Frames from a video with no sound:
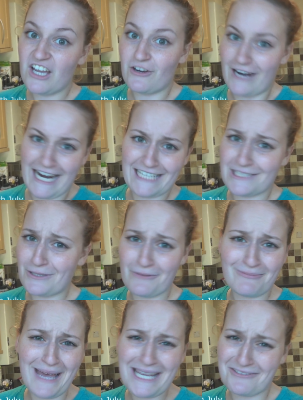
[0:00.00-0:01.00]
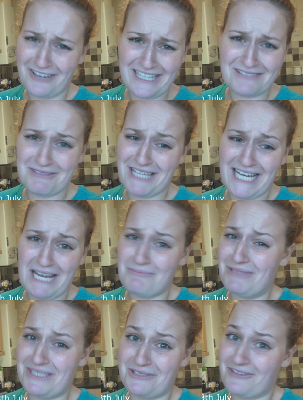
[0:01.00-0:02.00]
Great, so I've made friends with the
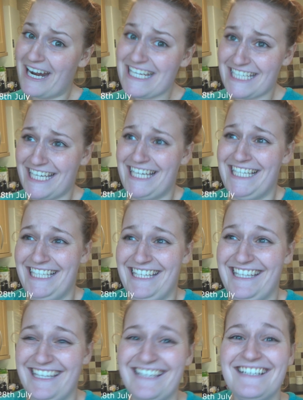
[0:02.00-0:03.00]
neighbours already.